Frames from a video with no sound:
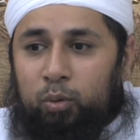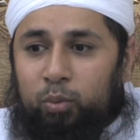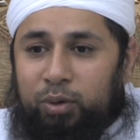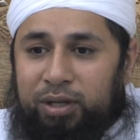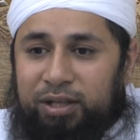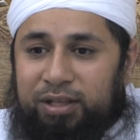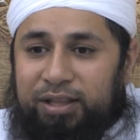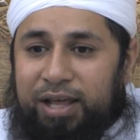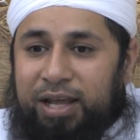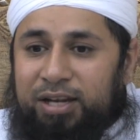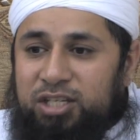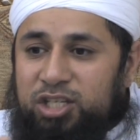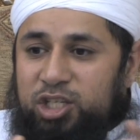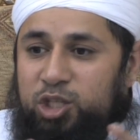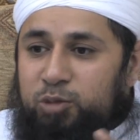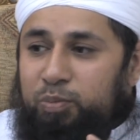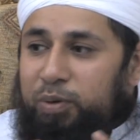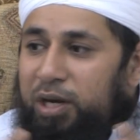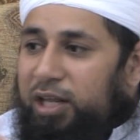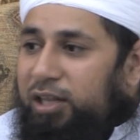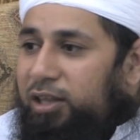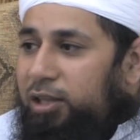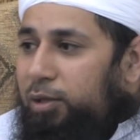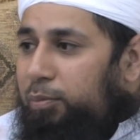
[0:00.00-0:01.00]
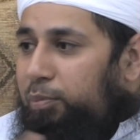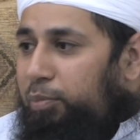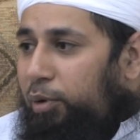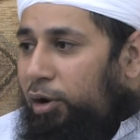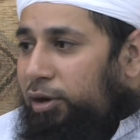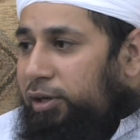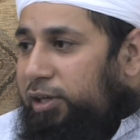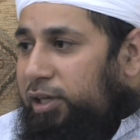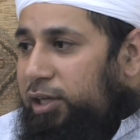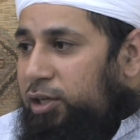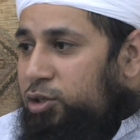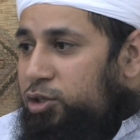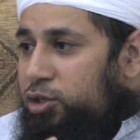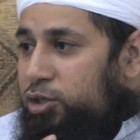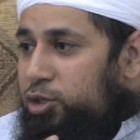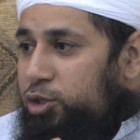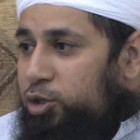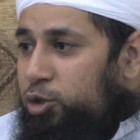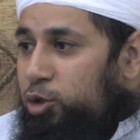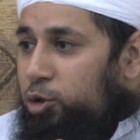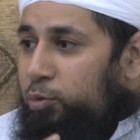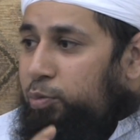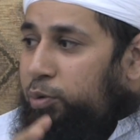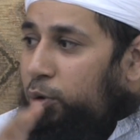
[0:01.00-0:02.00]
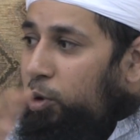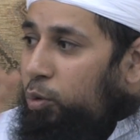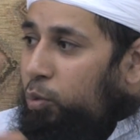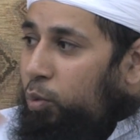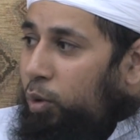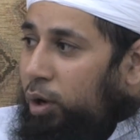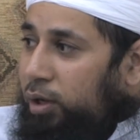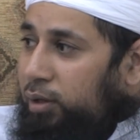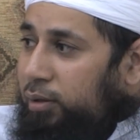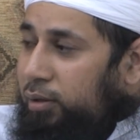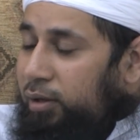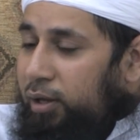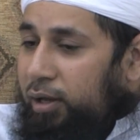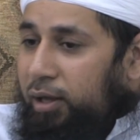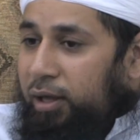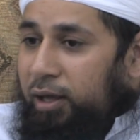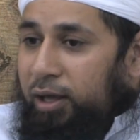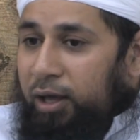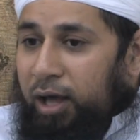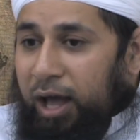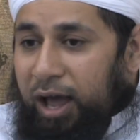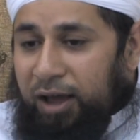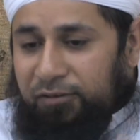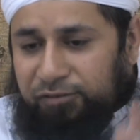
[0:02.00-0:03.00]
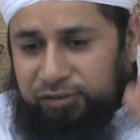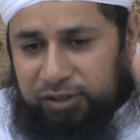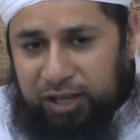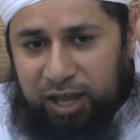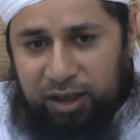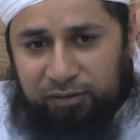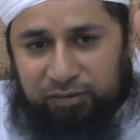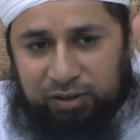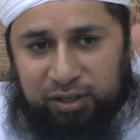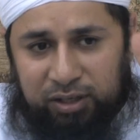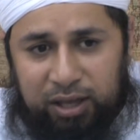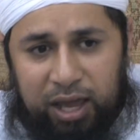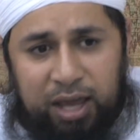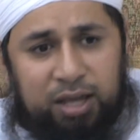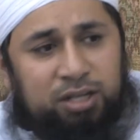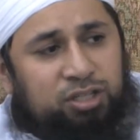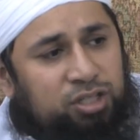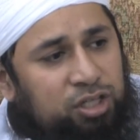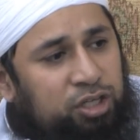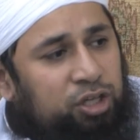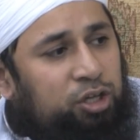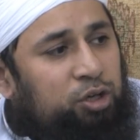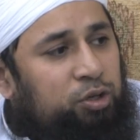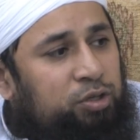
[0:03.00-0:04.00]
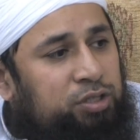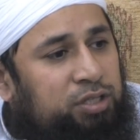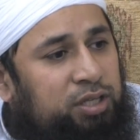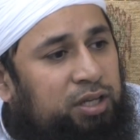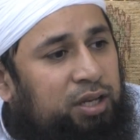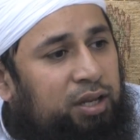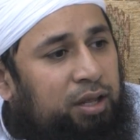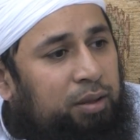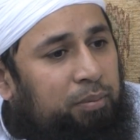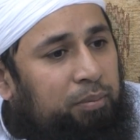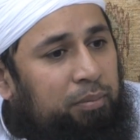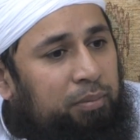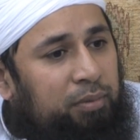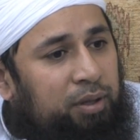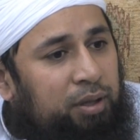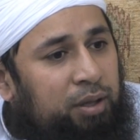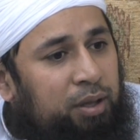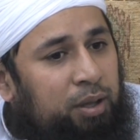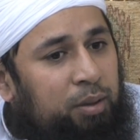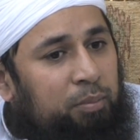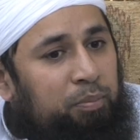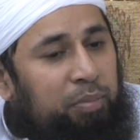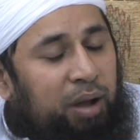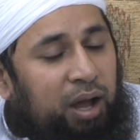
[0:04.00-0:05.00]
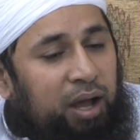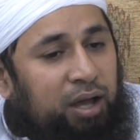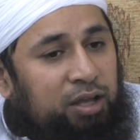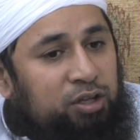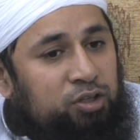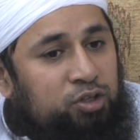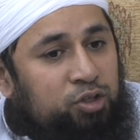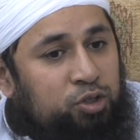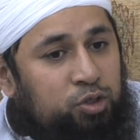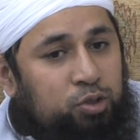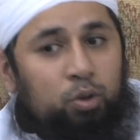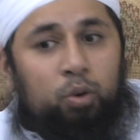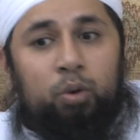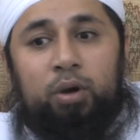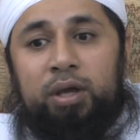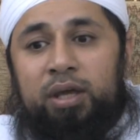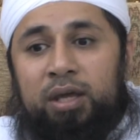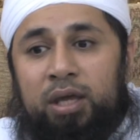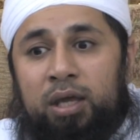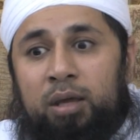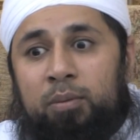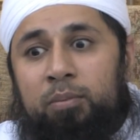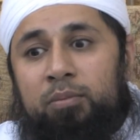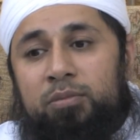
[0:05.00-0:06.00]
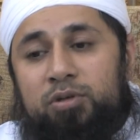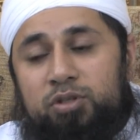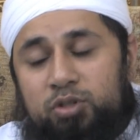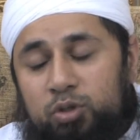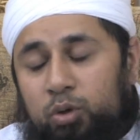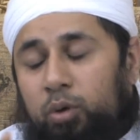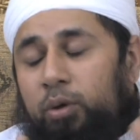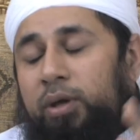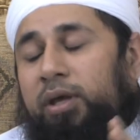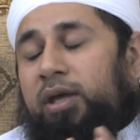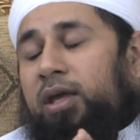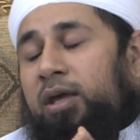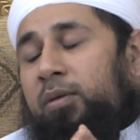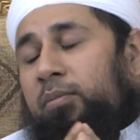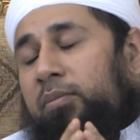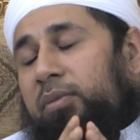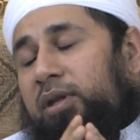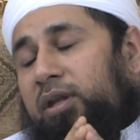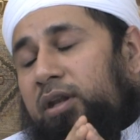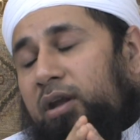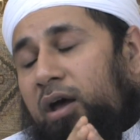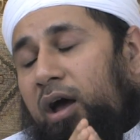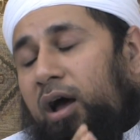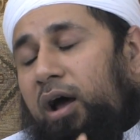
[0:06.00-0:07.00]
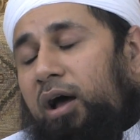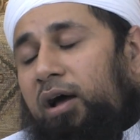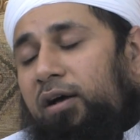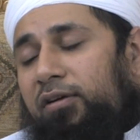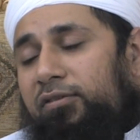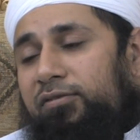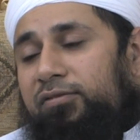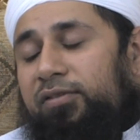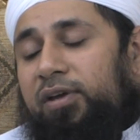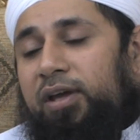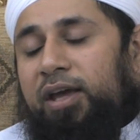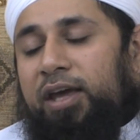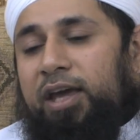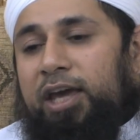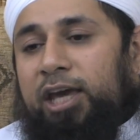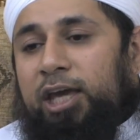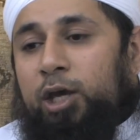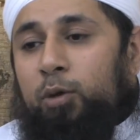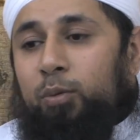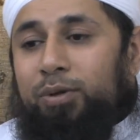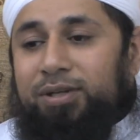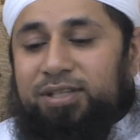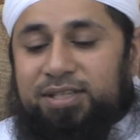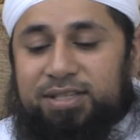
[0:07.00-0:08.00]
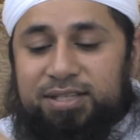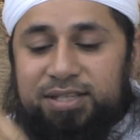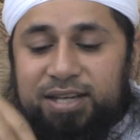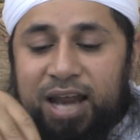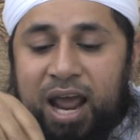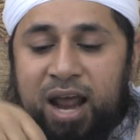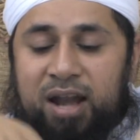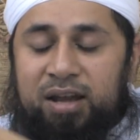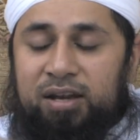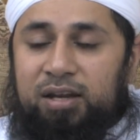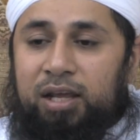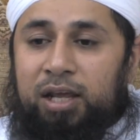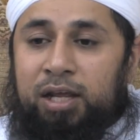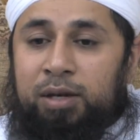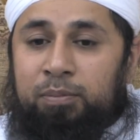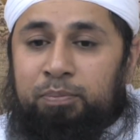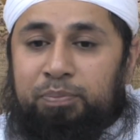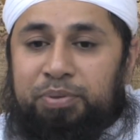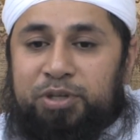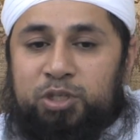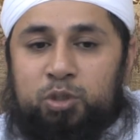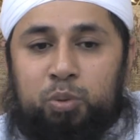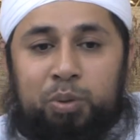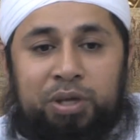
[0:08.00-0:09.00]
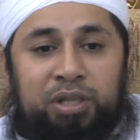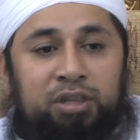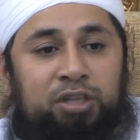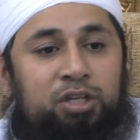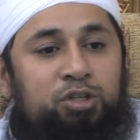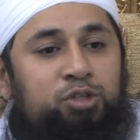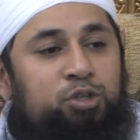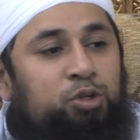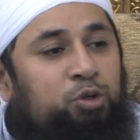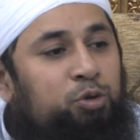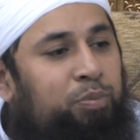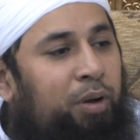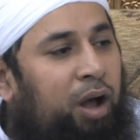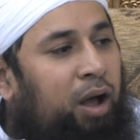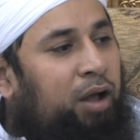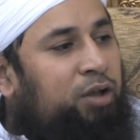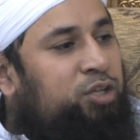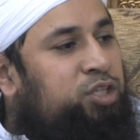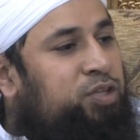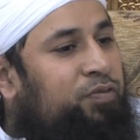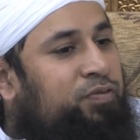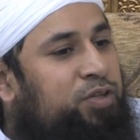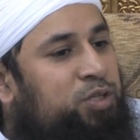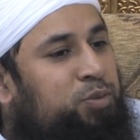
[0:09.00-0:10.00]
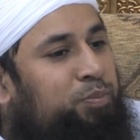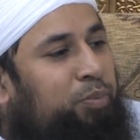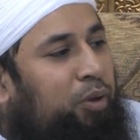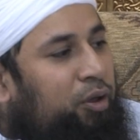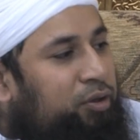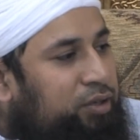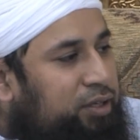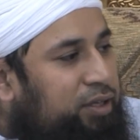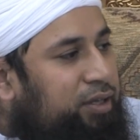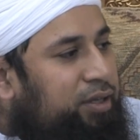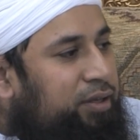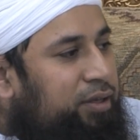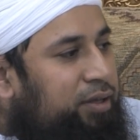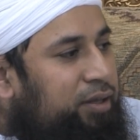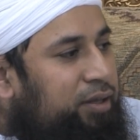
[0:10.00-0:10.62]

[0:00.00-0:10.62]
will then split the body into two, put one, after having executed him, by sawing him in half, he will stand in between the two parts of his body